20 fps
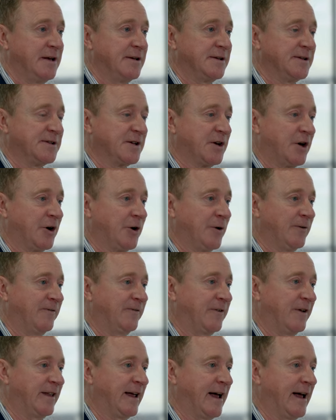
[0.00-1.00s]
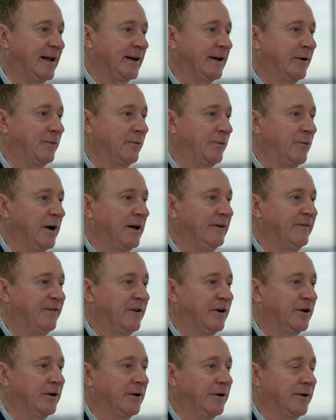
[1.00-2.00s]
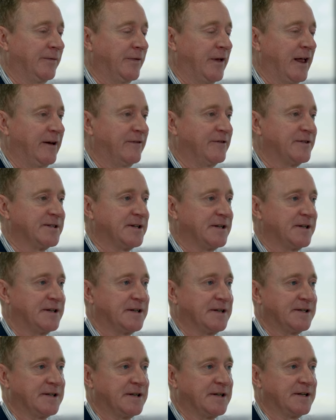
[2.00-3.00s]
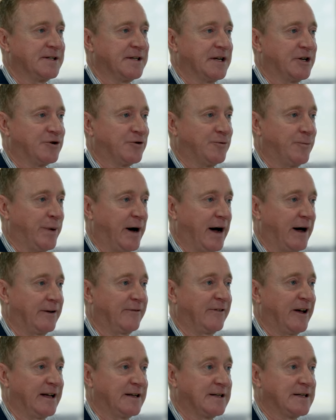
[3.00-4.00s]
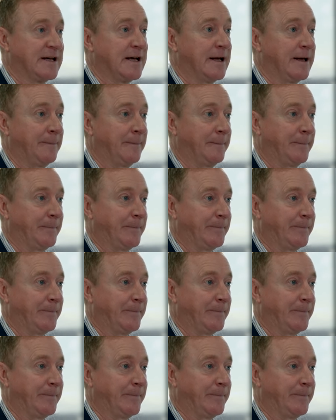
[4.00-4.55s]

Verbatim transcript: So for that, we feel Evisent is an essential part of our team.